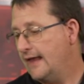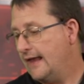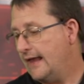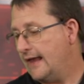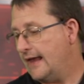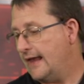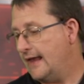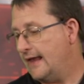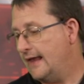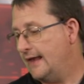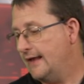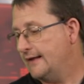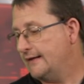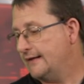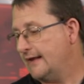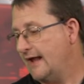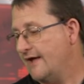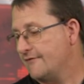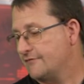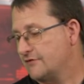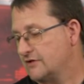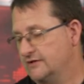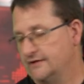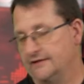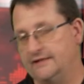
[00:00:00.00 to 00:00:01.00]
and
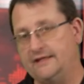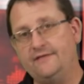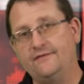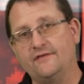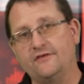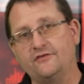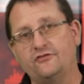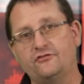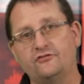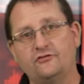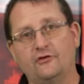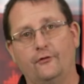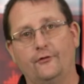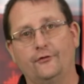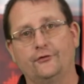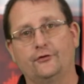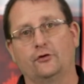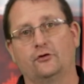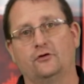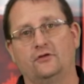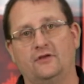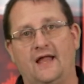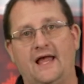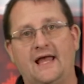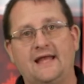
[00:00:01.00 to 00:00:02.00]
I've cleaned this
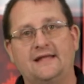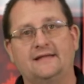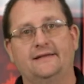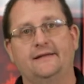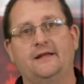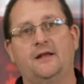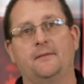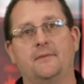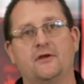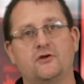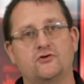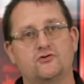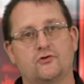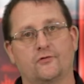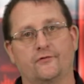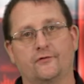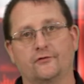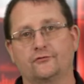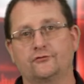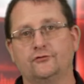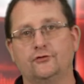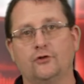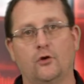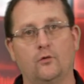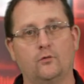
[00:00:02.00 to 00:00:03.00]
cylinder lightly to make sure
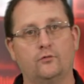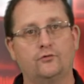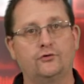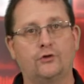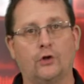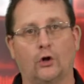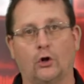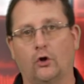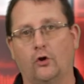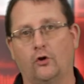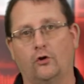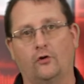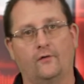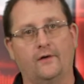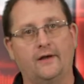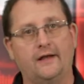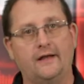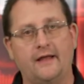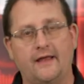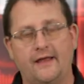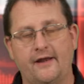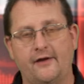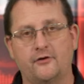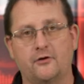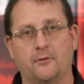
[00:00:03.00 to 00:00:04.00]
there's no dirt or any
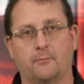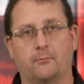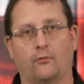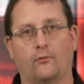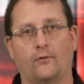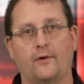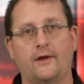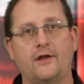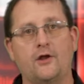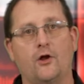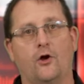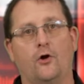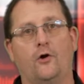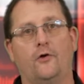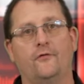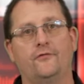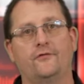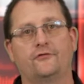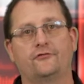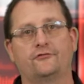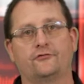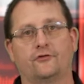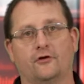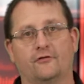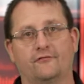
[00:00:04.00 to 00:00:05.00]
kind of debris on the
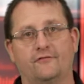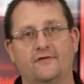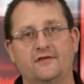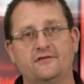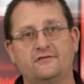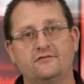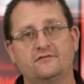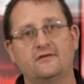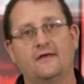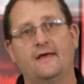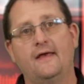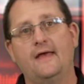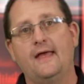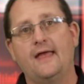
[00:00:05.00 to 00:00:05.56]
surface.